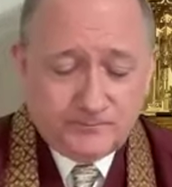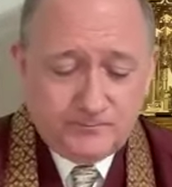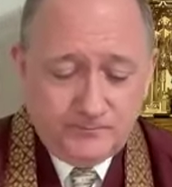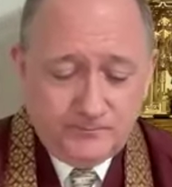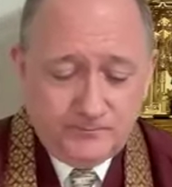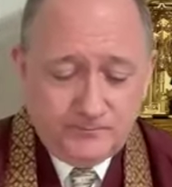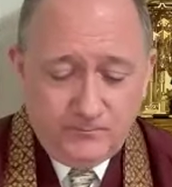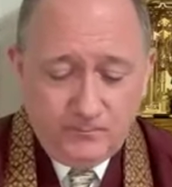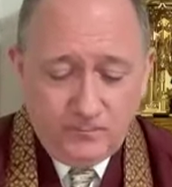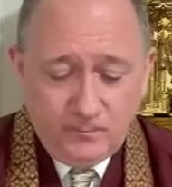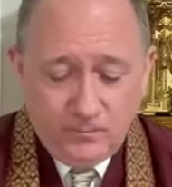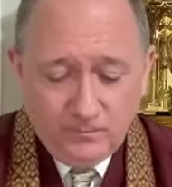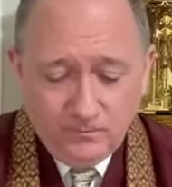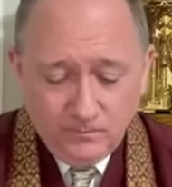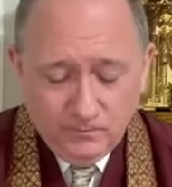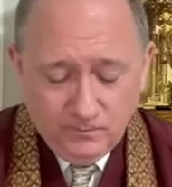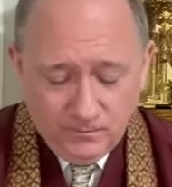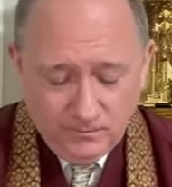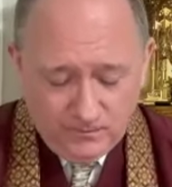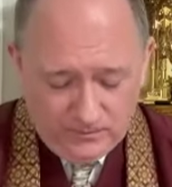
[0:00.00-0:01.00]

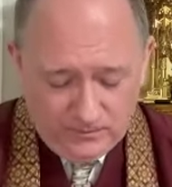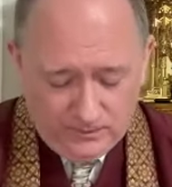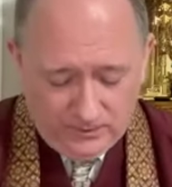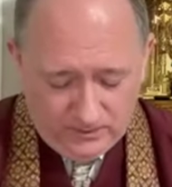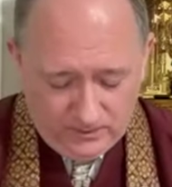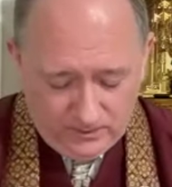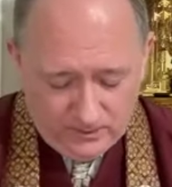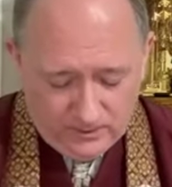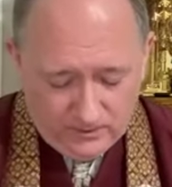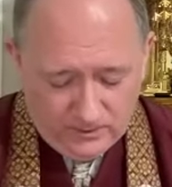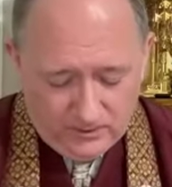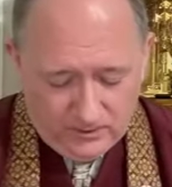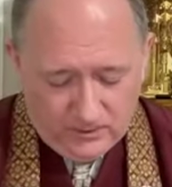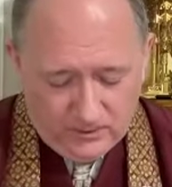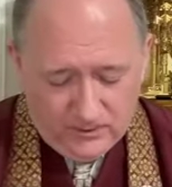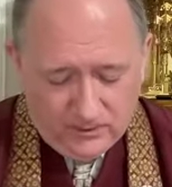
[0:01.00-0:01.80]
(silence)